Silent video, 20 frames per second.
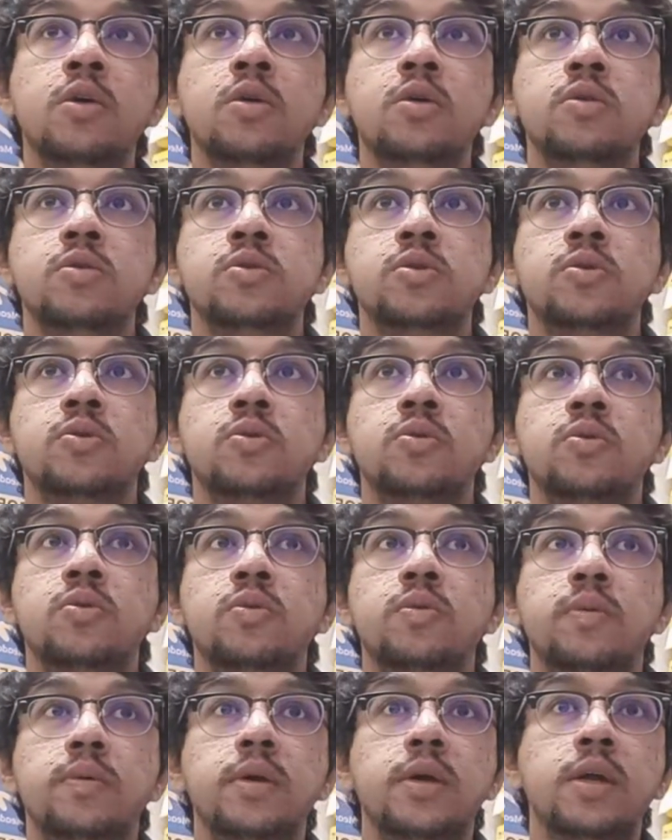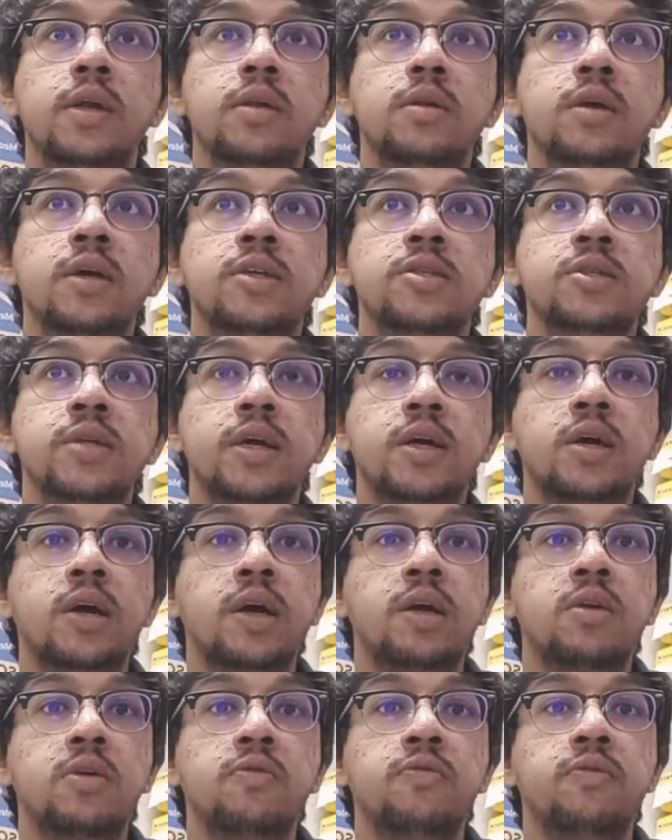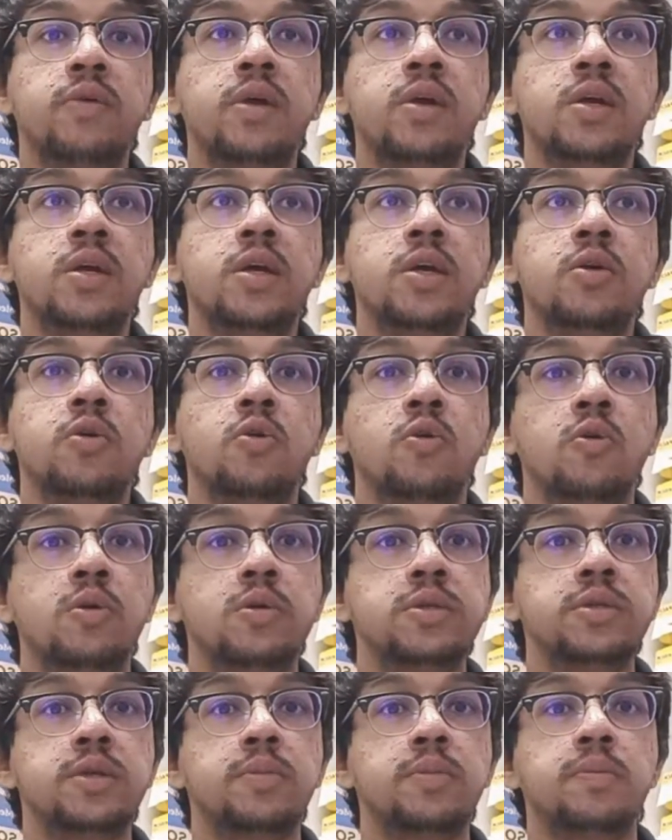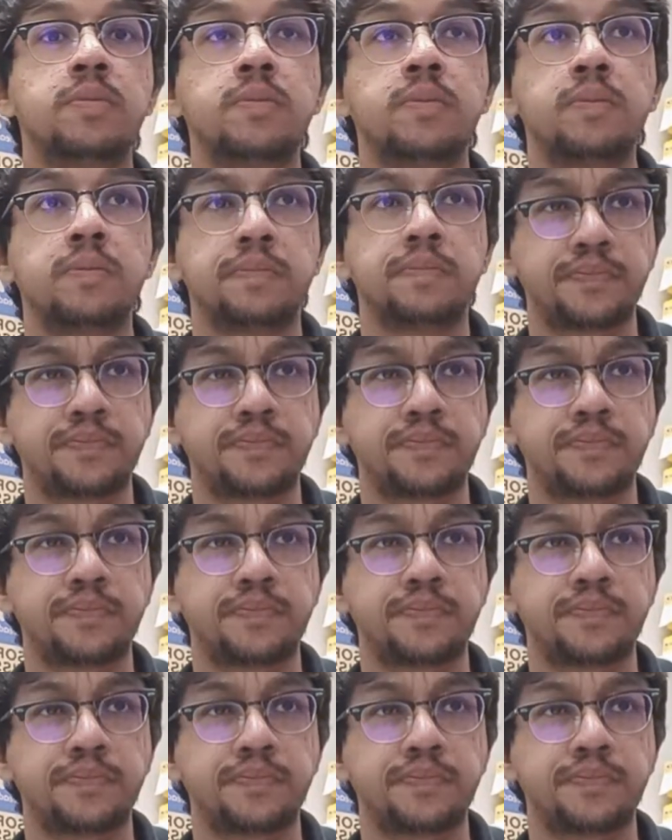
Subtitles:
So it has that kind of very wholesome